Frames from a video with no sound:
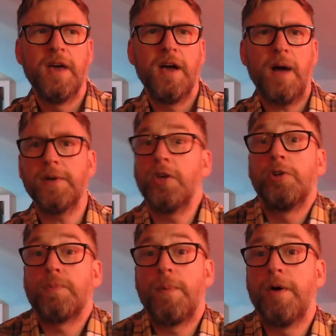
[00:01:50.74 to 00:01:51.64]
I'm a
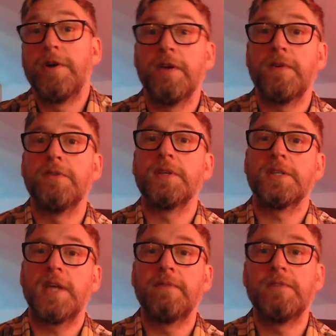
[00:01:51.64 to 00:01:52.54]
huge proponent of using
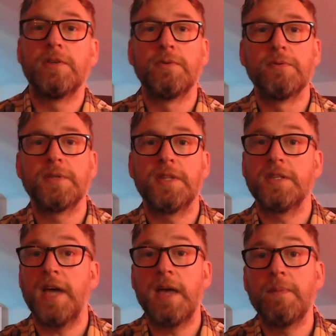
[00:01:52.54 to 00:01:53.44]
safety tools at the
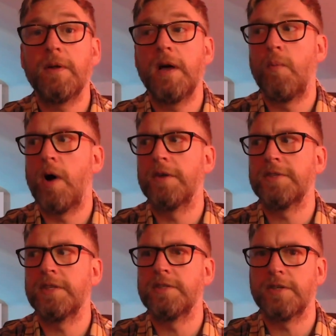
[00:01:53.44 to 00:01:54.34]
table, and whilst
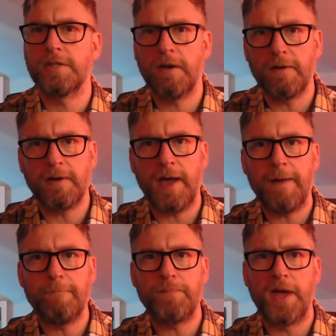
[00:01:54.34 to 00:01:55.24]
this is a solo
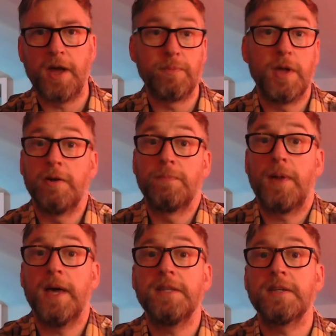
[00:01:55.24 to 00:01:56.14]
game and I'm the only
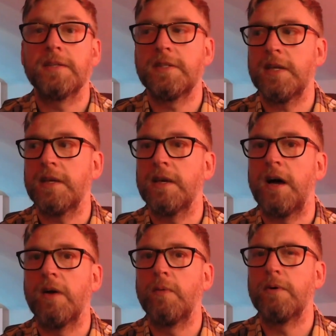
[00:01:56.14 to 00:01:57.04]
player to consider,
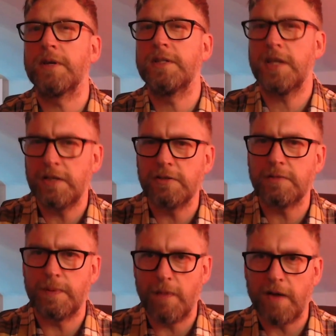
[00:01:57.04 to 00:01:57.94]
I will continue to
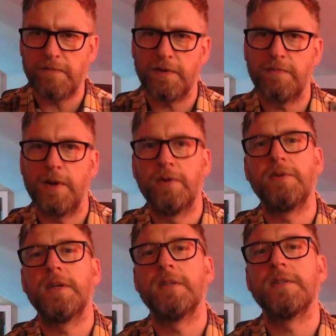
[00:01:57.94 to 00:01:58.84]
be mindful of my
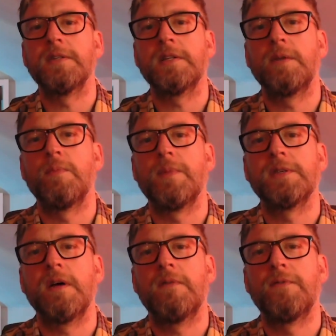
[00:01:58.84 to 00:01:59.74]
audience as I did with my
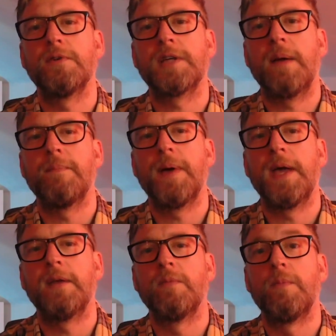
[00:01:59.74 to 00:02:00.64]
Starforge
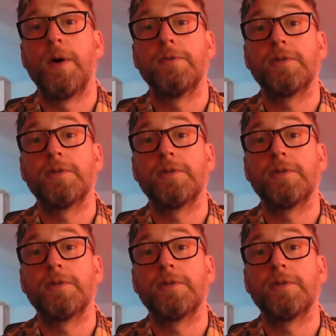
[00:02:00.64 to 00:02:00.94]
campaign, and will post